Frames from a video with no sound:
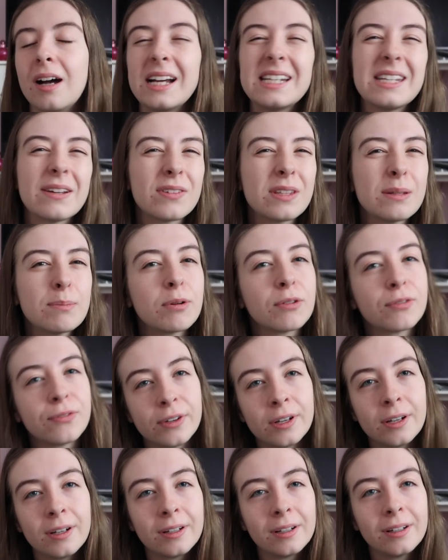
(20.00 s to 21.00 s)
I definitely
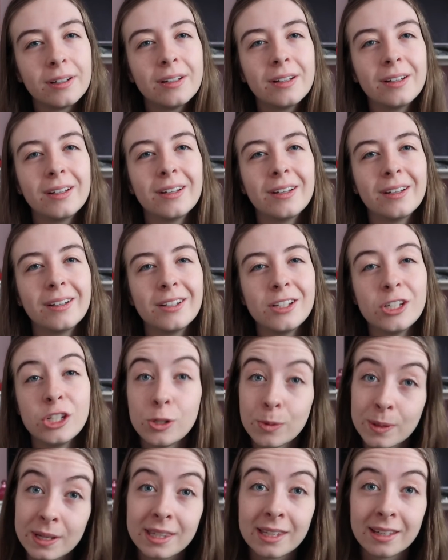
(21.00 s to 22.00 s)
prefer
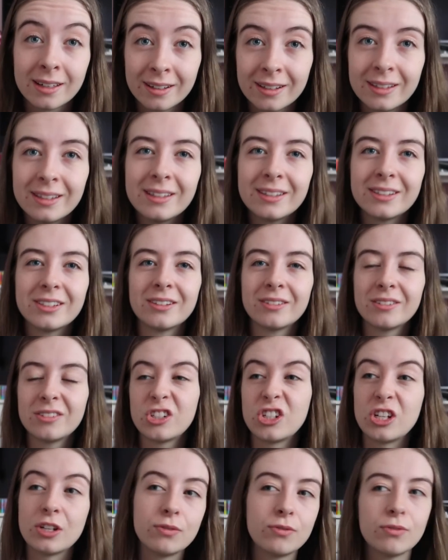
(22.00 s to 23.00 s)
doing the earlier
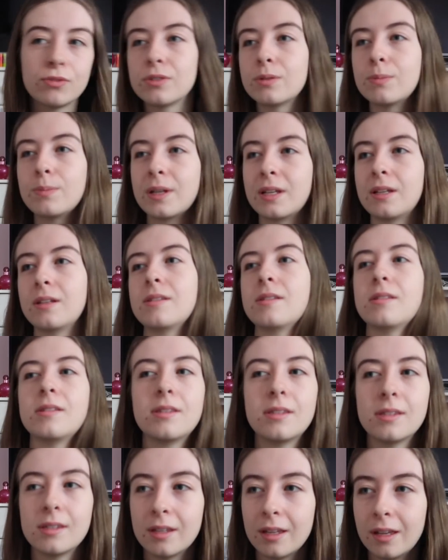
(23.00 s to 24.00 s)
shift
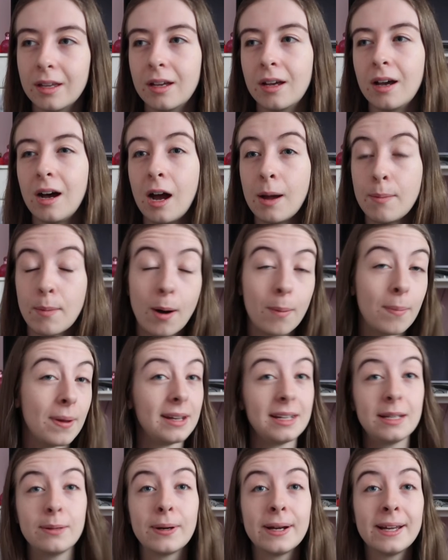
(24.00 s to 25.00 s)
because I'm up
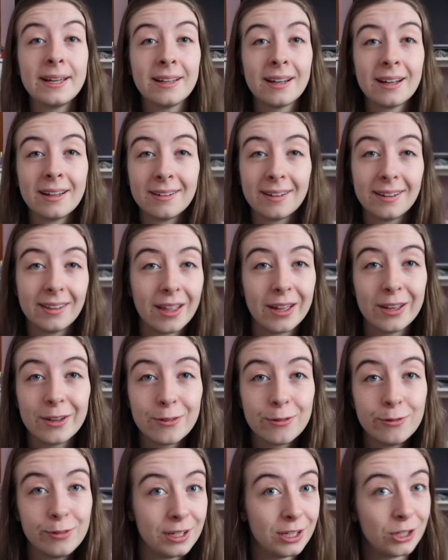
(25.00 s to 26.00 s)
anyway and I
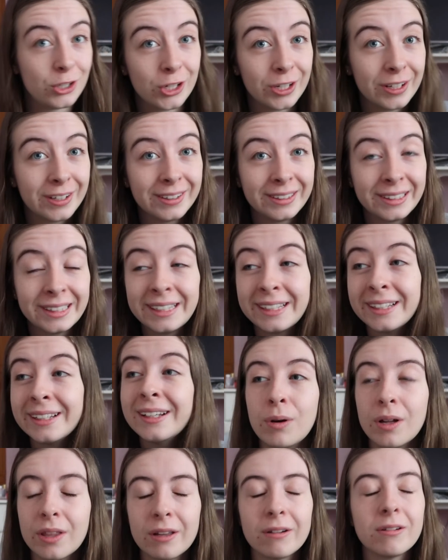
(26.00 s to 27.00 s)
like finishing early.
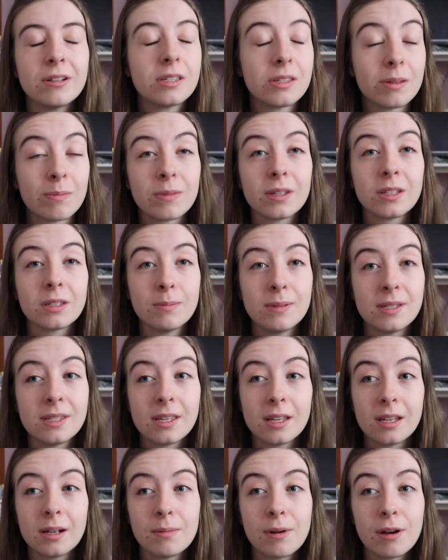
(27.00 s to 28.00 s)
But there is something to be
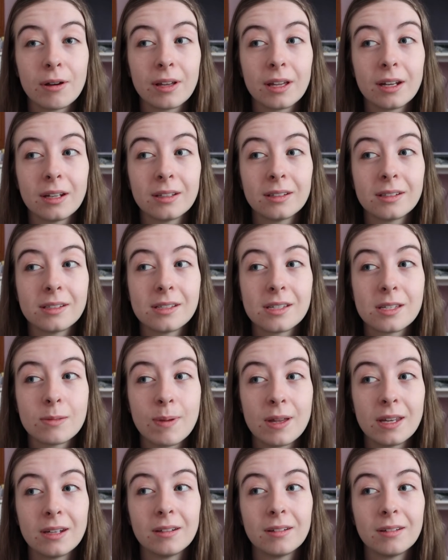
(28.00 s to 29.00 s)
said about getting to
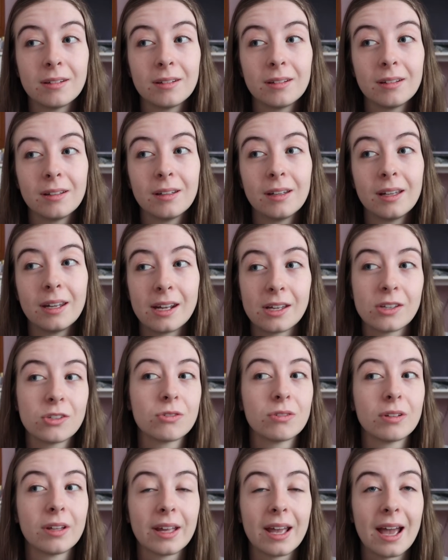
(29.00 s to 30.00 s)
spend an
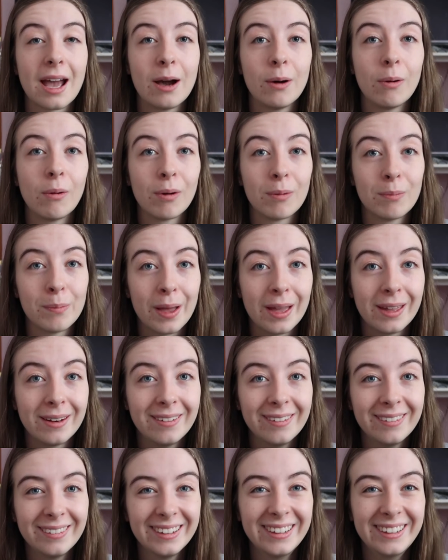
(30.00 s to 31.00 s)
extra like hour in
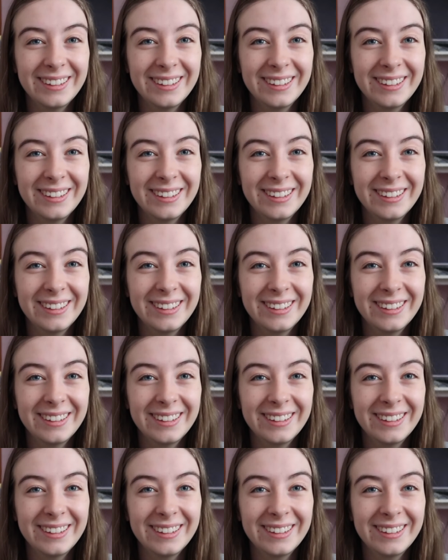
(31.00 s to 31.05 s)
bed